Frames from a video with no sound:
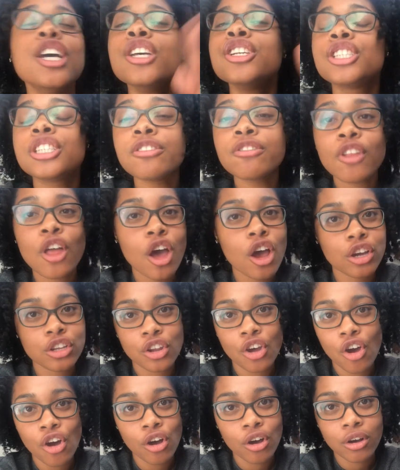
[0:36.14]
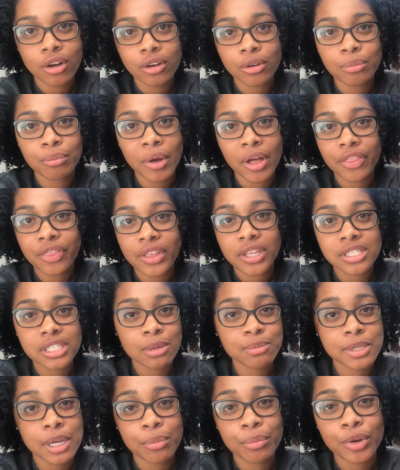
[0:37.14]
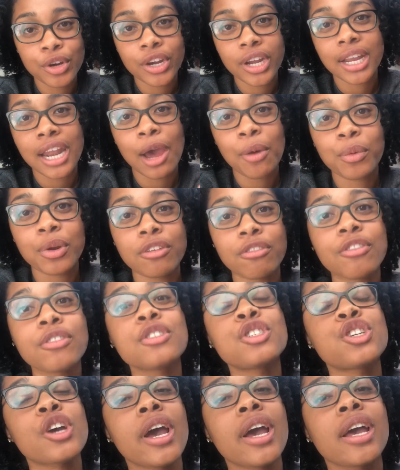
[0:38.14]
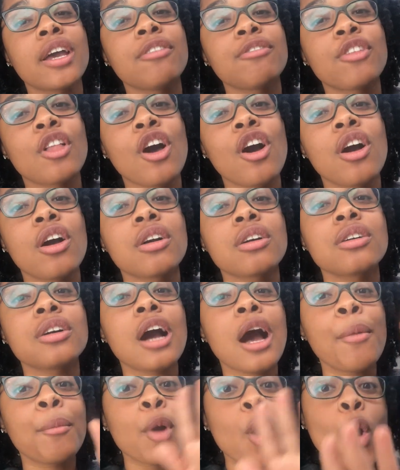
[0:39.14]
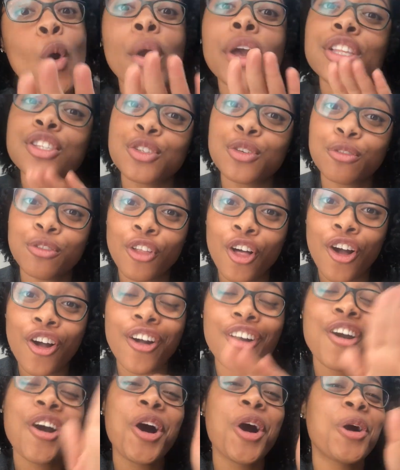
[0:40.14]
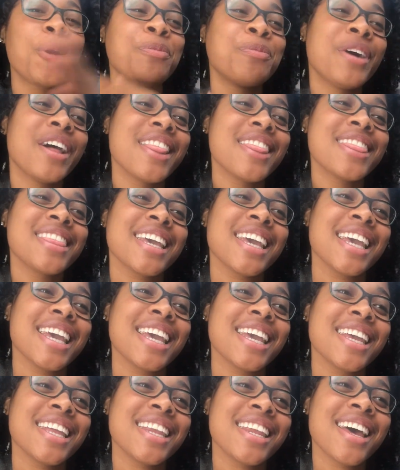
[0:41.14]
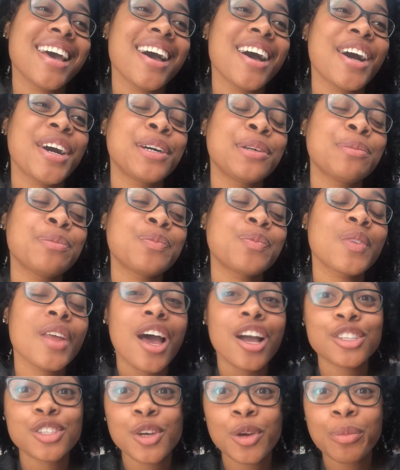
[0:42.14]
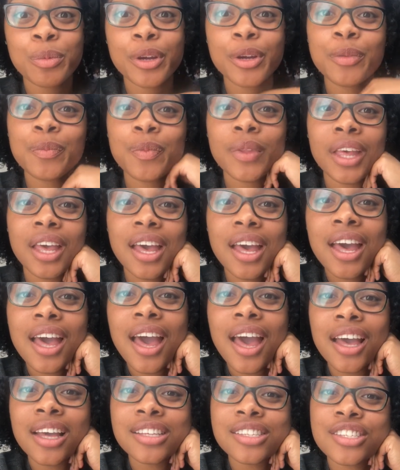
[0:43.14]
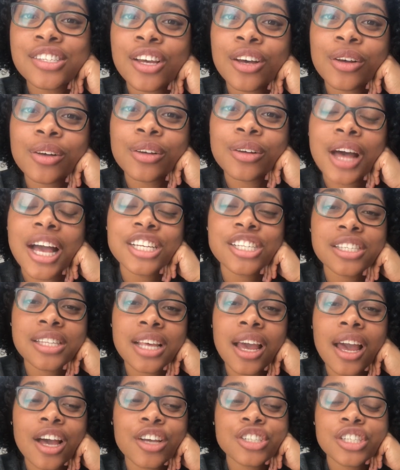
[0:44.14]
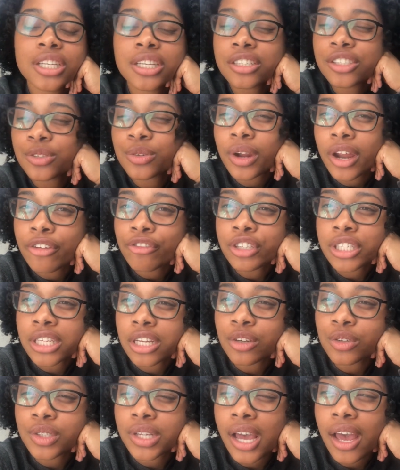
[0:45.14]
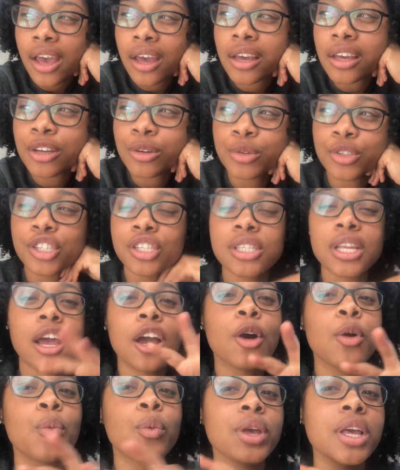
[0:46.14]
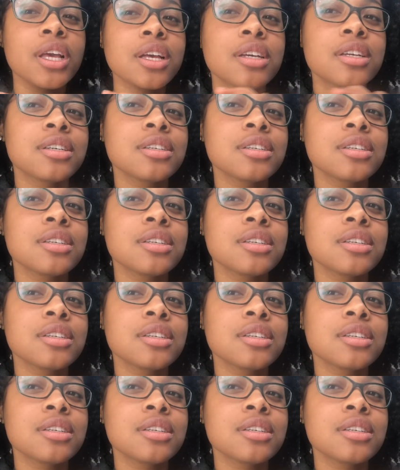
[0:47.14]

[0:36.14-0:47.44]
She vlogged all month in September, and I want to try and vlog. I'm going to vlog all month in um, October. And so I just like how she didn't do it every single day. It was just like a week